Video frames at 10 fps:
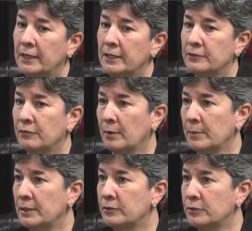is from
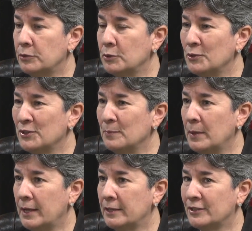
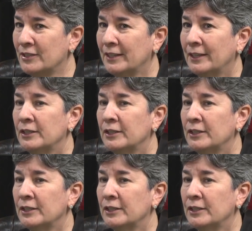institution-based